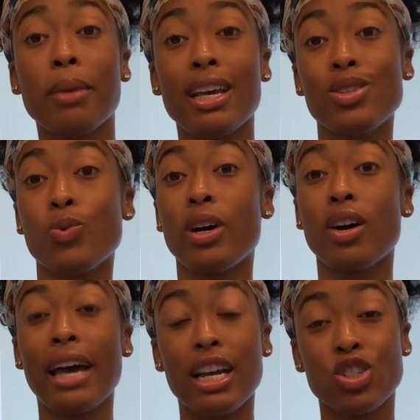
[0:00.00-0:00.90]
as well
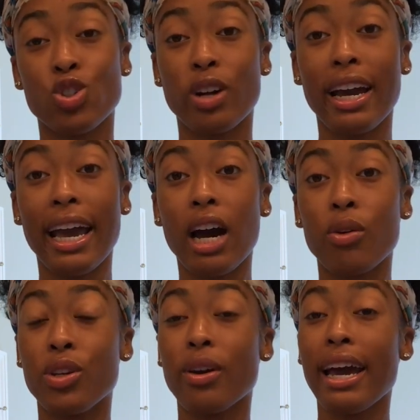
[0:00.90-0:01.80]
as dry
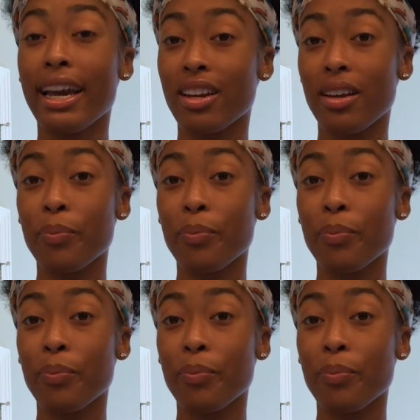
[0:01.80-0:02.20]
out your acne.